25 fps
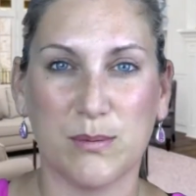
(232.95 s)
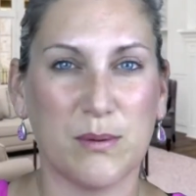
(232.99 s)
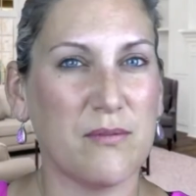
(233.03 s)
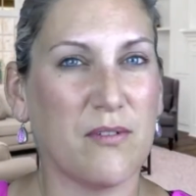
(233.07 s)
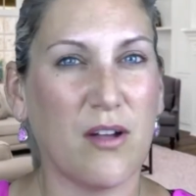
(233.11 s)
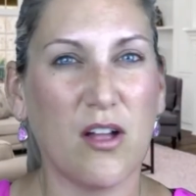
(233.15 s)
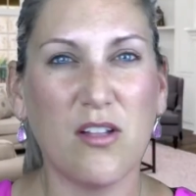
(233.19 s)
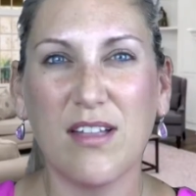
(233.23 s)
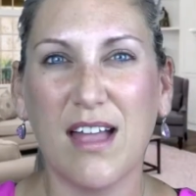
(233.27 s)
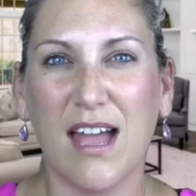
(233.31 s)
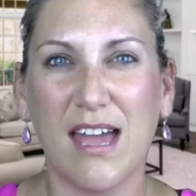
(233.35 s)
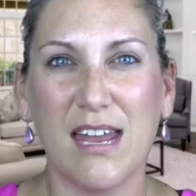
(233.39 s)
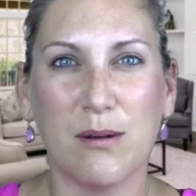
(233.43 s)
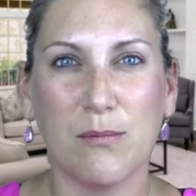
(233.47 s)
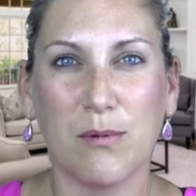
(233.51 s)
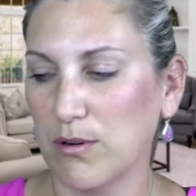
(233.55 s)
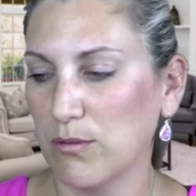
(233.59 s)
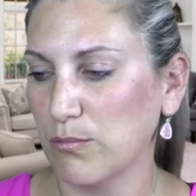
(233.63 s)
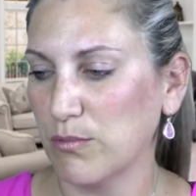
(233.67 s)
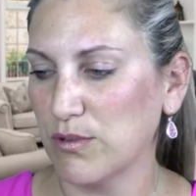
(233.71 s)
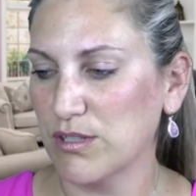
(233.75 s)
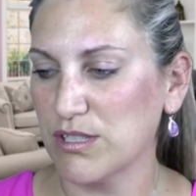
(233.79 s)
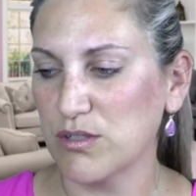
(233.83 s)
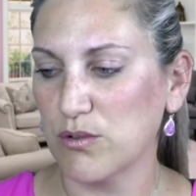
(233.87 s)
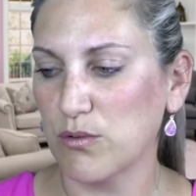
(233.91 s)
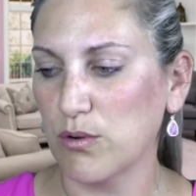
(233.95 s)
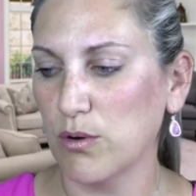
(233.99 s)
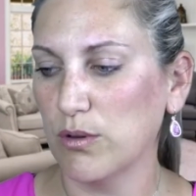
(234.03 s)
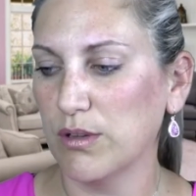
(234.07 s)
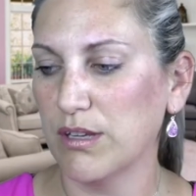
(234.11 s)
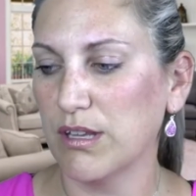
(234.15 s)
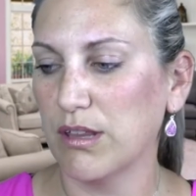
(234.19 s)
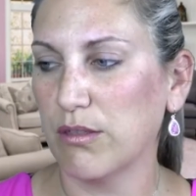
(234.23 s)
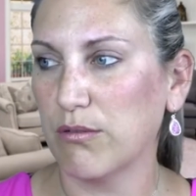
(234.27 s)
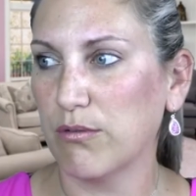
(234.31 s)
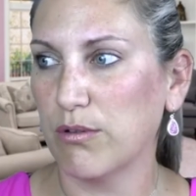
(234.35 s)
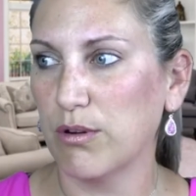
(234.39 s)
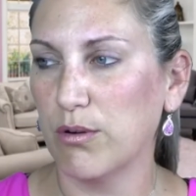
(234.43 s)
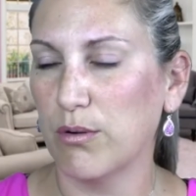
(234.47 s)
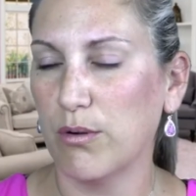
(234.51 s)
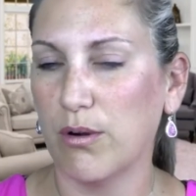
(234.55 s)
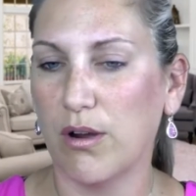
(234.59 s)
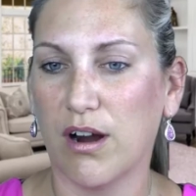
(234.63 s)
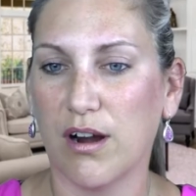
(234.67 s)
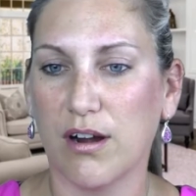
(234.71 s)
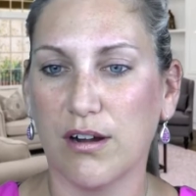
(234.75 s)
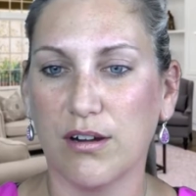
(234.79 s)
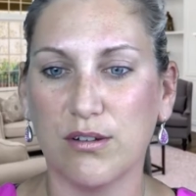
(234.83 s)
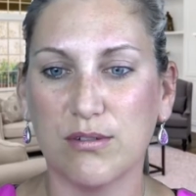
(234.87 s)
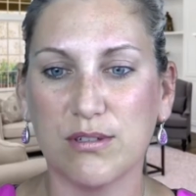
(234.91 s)
We've all had it where we're scrolling through
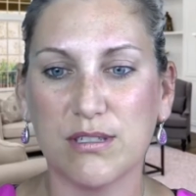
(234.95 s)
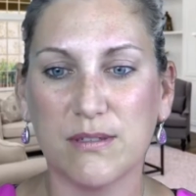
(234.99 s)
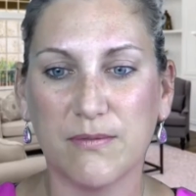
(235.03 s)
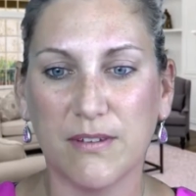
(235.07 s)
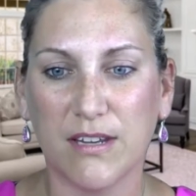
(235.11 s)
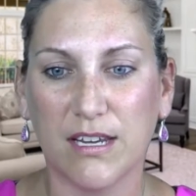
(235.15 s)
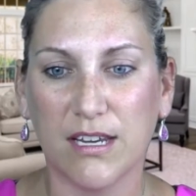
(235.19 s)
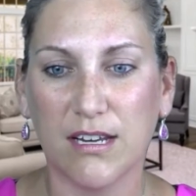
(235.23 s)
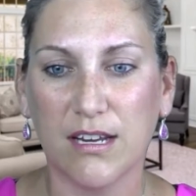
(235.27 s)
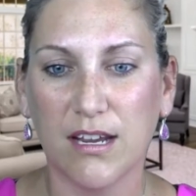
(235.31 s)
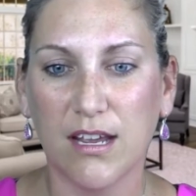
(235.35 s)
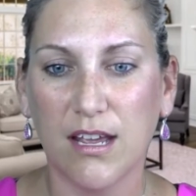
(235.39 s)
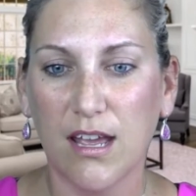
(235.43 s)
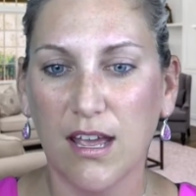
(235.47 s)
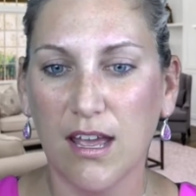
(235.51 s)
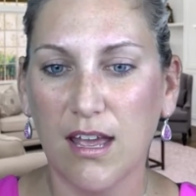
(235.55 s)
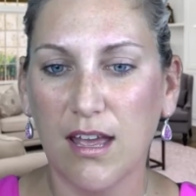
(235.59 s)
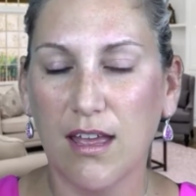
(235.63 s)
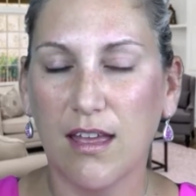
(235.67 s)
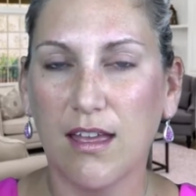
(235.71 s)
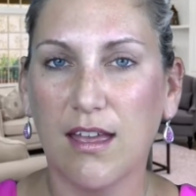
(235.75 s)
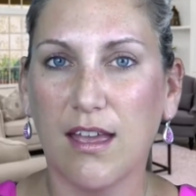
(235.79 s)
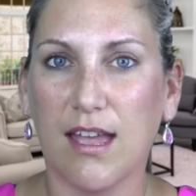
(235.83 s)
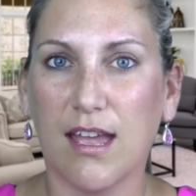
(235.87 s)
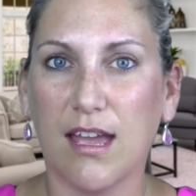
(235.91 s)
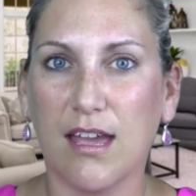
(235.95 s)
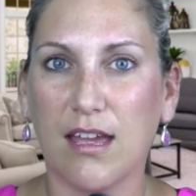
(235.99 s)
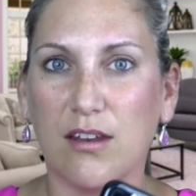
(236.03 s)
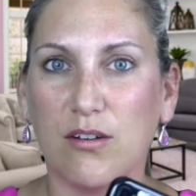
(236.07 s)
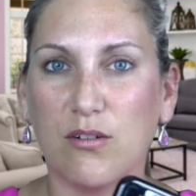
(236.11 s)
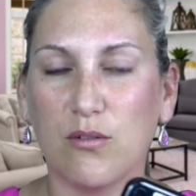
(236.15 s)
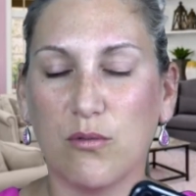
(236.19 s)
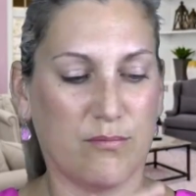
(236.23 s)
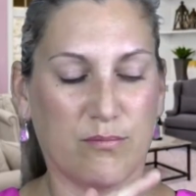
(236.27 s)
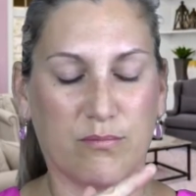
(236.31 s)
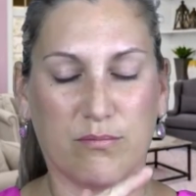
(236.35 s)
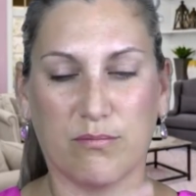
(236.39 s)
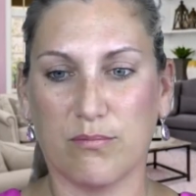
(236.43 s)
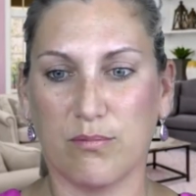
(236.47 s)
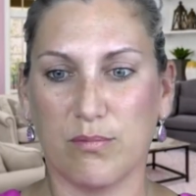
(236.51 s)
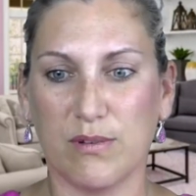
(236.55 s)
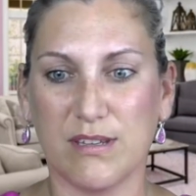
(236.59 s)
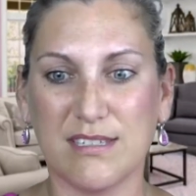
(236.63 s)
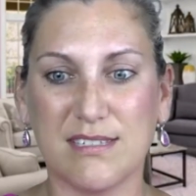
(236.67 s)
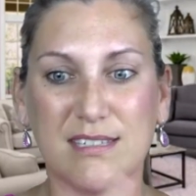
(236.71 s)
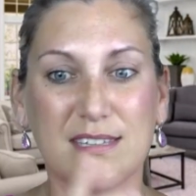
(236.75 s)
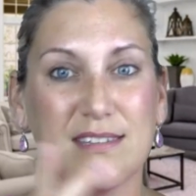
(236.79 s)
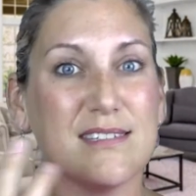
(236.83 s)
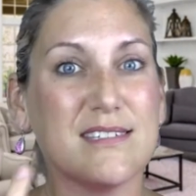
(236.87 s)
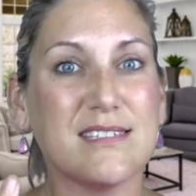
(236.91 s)
our newsfeed and we
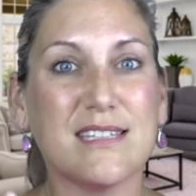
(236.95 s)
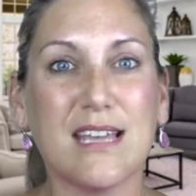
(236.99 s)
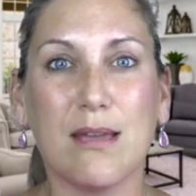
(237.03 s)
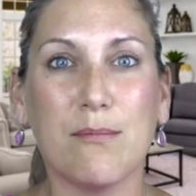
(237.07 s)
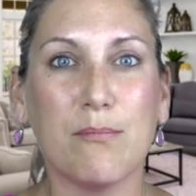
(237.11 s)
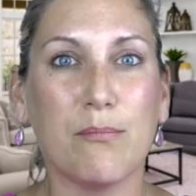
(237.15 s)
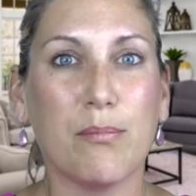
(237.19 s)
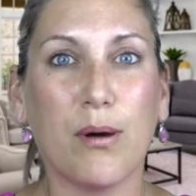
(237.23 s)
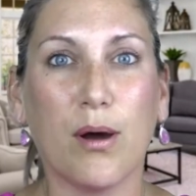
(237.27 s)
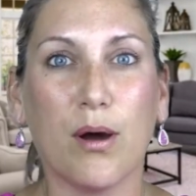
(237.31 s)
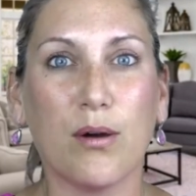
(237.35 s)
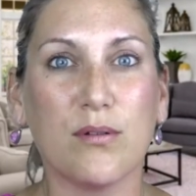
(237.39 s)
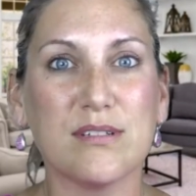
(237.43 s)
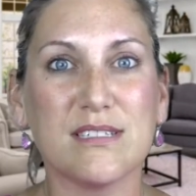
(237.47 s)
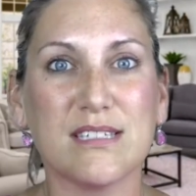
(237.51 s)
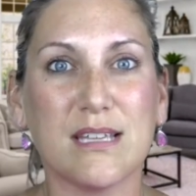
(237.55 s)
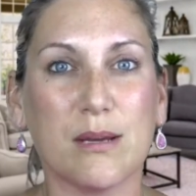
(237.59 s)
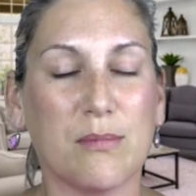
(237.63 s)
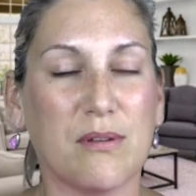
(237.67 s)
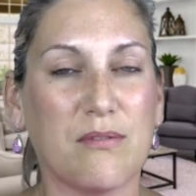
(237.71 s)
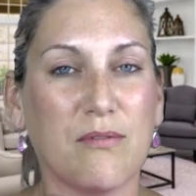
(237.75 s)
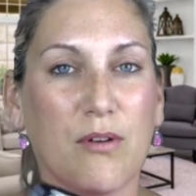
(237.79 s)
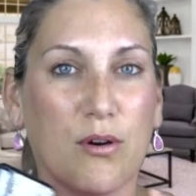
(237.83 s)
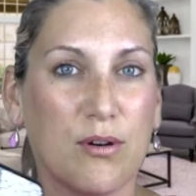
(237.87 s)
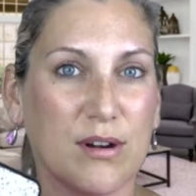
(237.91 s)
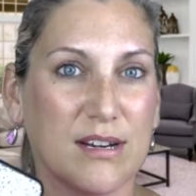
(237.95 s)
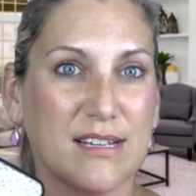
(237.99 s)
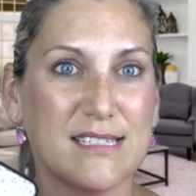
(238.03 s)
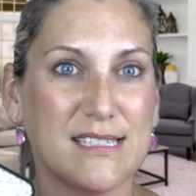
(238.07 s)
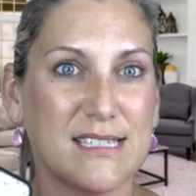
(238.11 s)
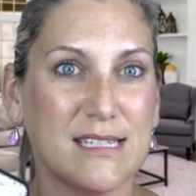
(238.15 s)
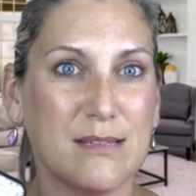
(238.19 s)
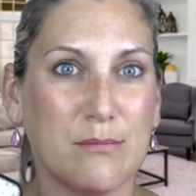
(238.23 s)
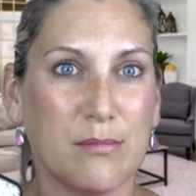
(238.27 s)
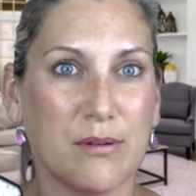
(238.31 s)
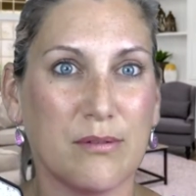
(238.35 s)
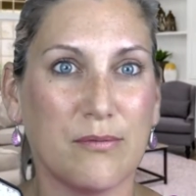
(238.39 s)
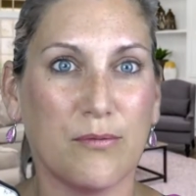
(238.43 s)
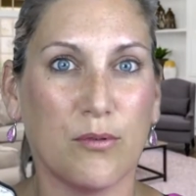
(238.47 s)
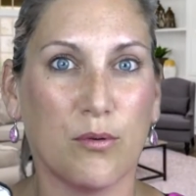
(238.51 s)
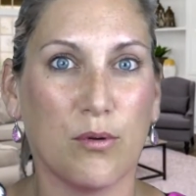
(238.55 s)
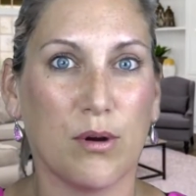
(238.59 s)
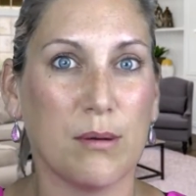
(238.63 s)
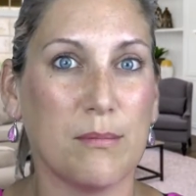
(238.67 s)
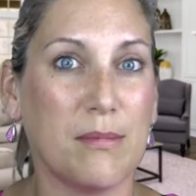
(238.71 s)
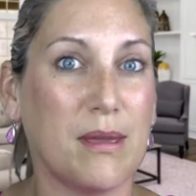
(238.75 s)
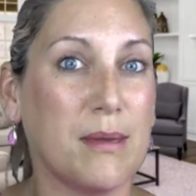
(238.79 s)
see the same post that we've already seen before.